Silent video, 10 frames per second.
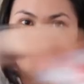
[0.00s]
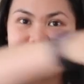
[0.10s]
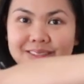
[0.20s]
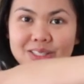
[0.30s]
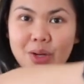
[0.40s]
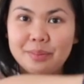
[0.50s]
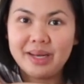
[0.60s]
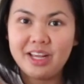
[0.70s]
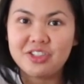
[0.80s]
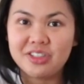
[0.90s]
It's a
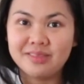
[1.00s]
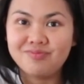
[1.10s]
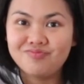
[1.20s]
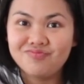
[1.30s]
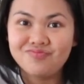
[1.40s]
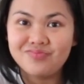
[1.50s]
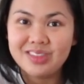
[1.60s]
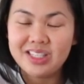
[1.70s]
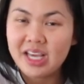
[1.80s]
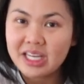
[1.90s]
combination.
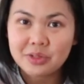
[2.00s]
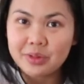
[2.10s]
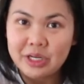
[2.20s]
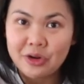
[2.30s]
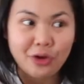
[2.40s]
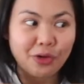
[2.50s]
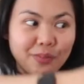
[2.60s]
You guys already know.